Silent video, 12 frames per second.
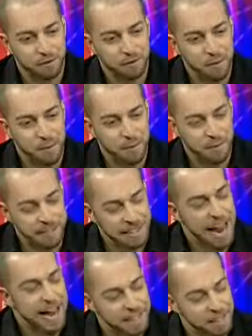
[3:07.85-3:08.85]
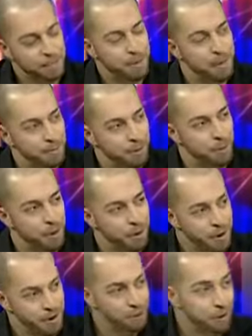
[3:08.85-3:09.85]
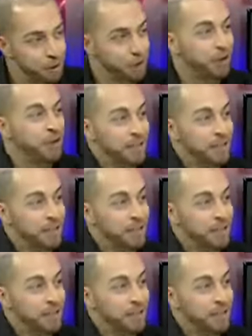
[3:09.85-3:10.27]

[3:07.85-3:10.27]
from the to tax the people more in the future no, no,